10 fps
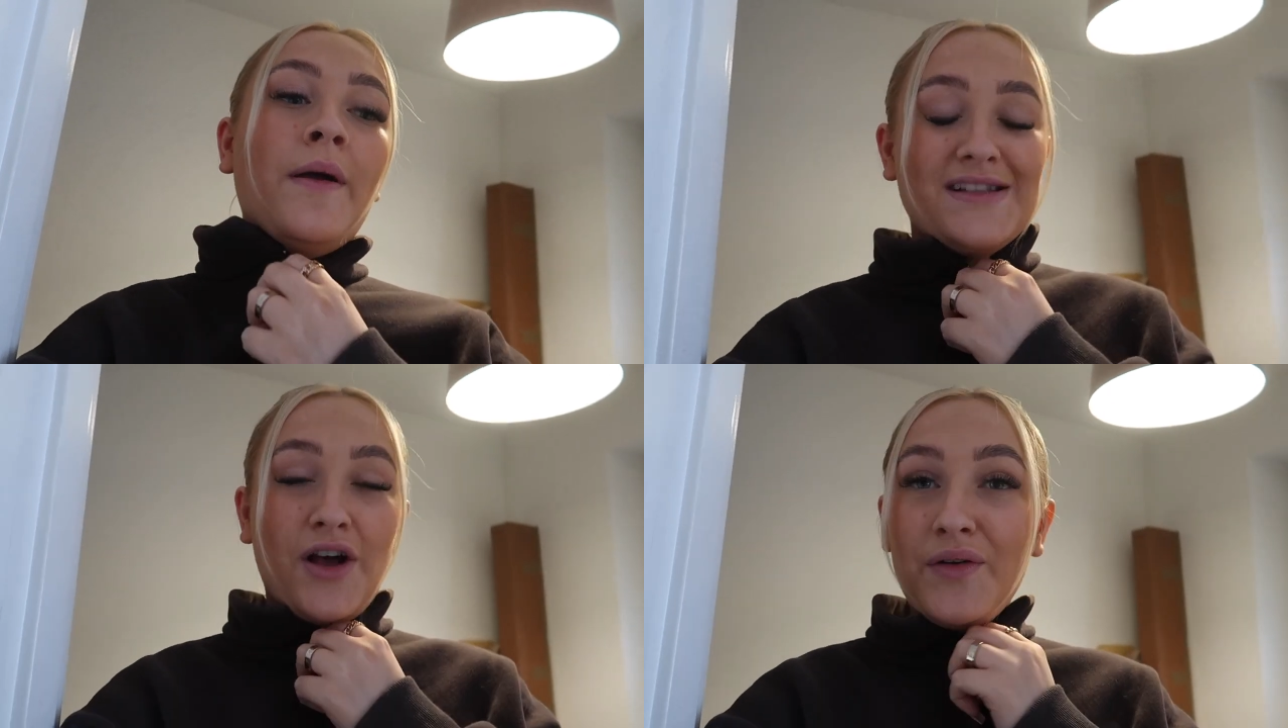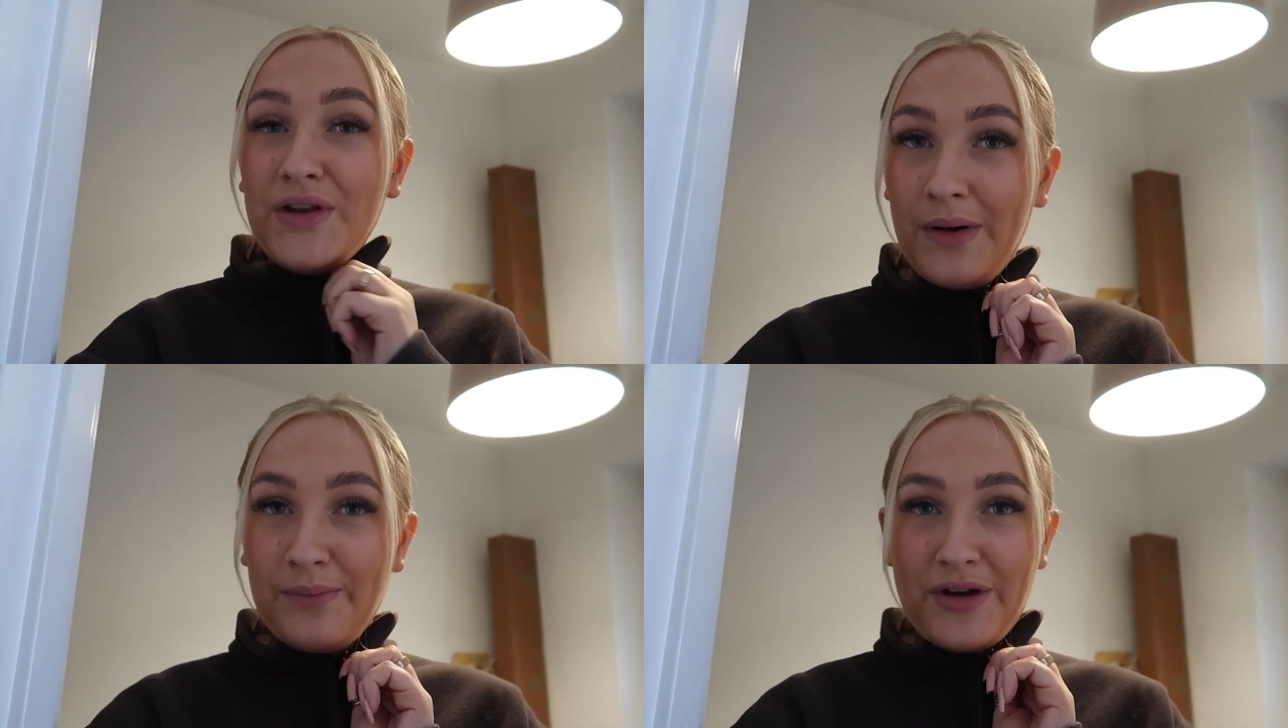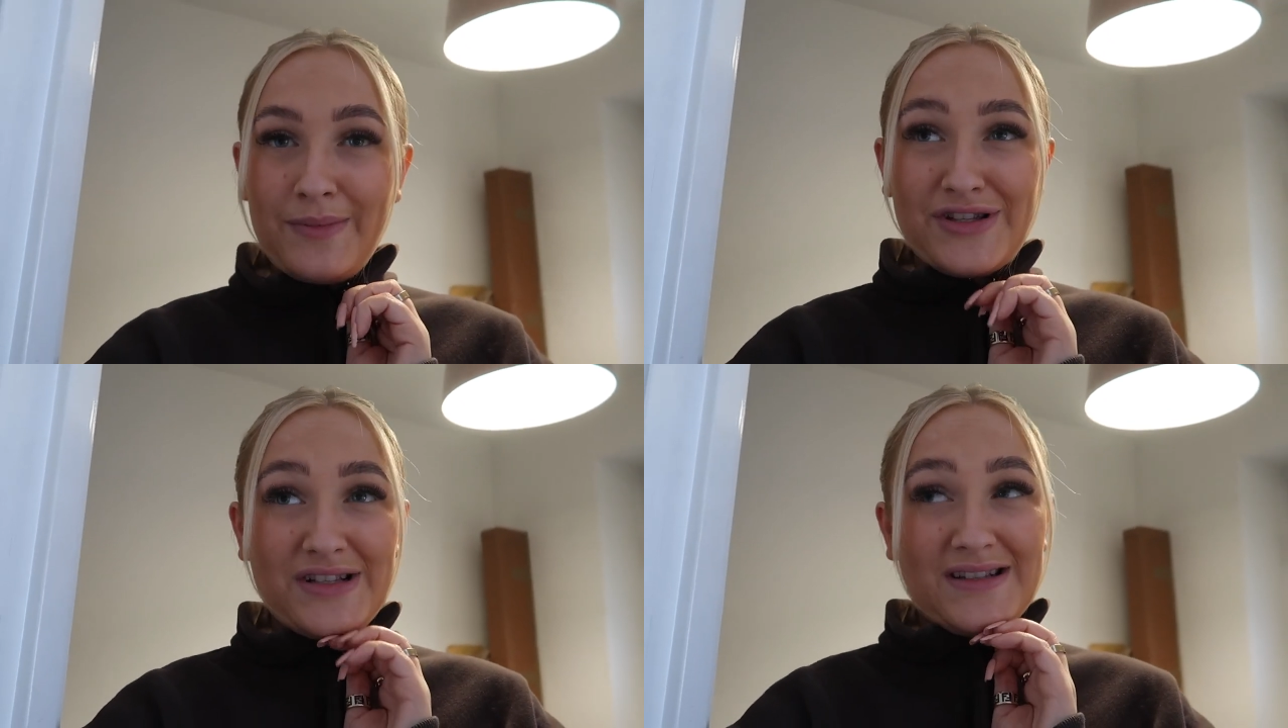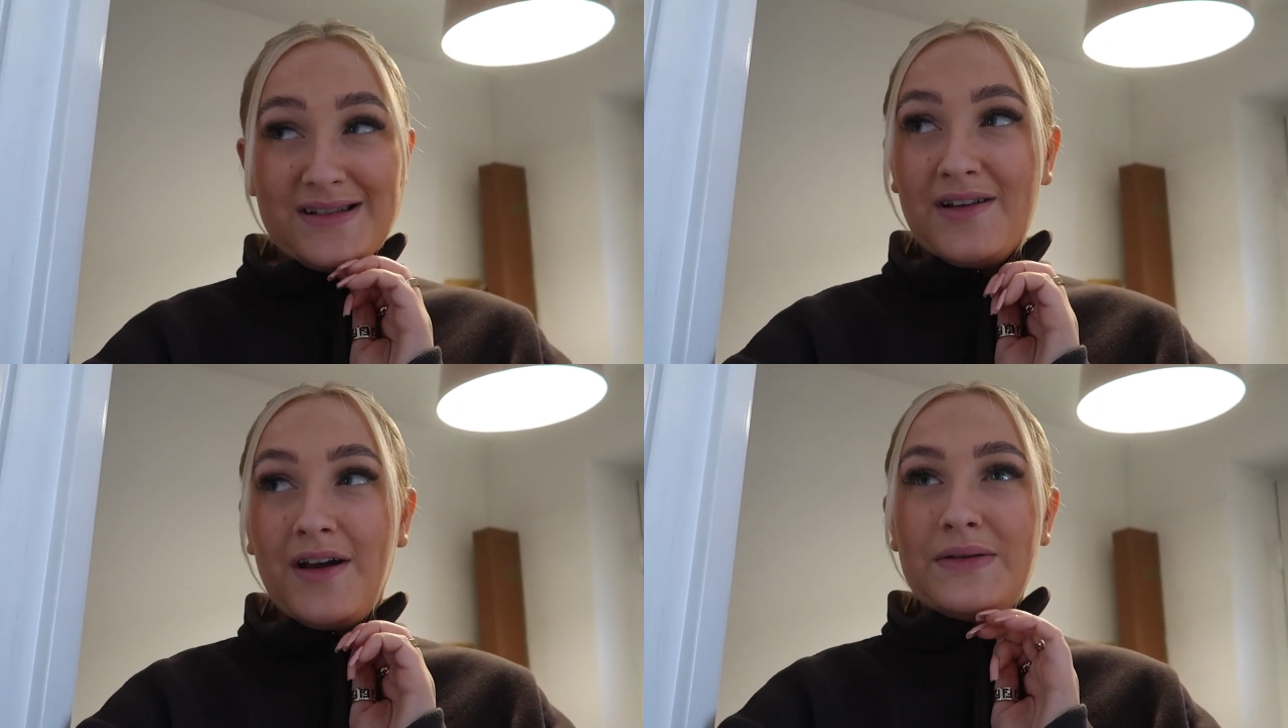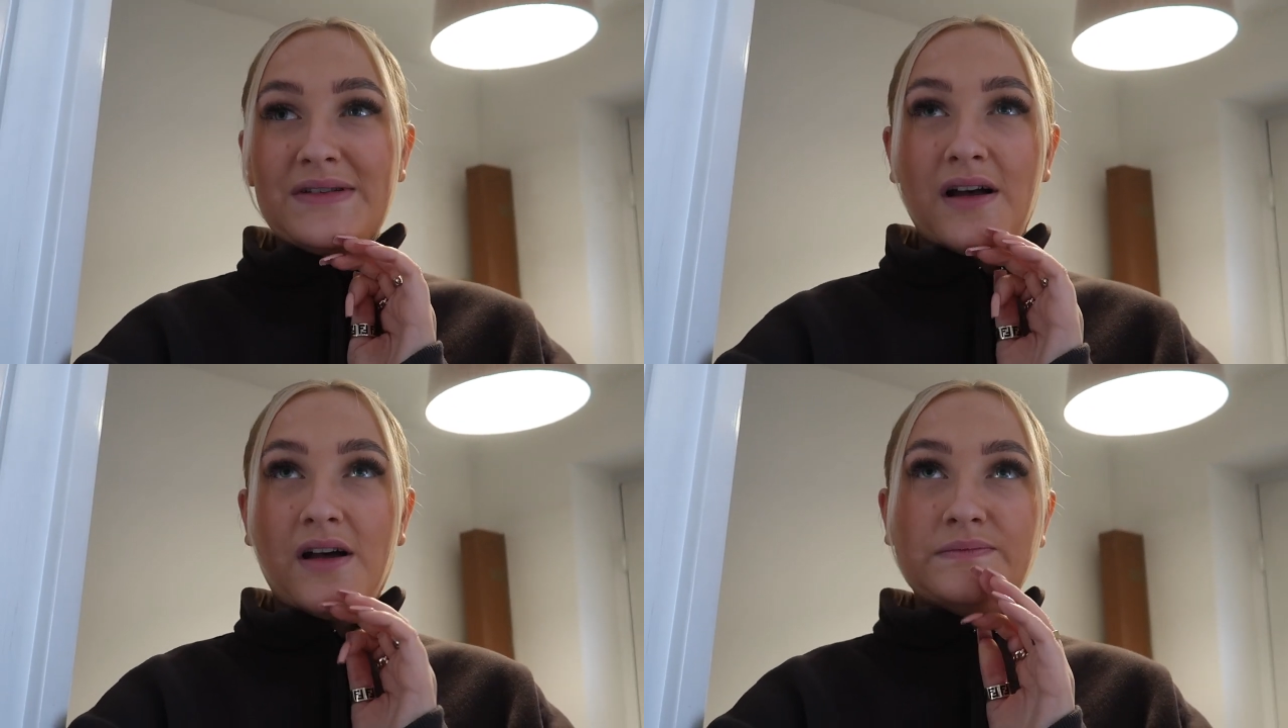He's the only one pretty much that doesn't know.
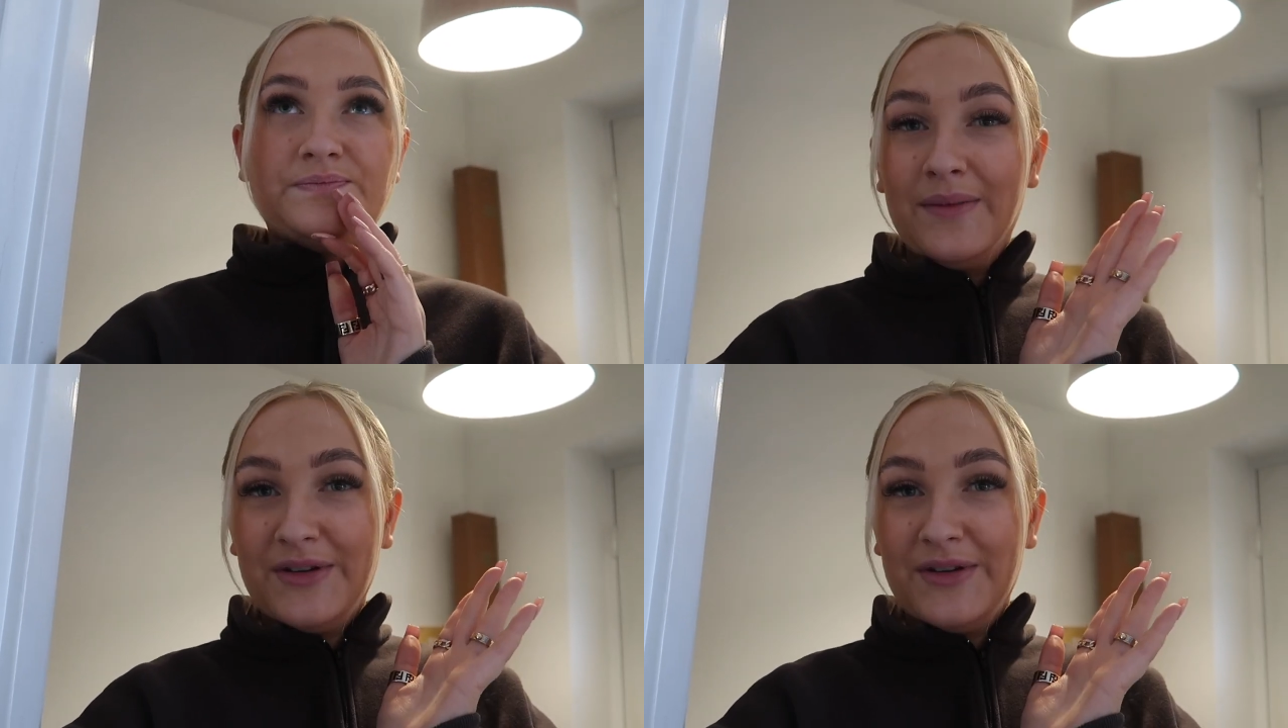So I'm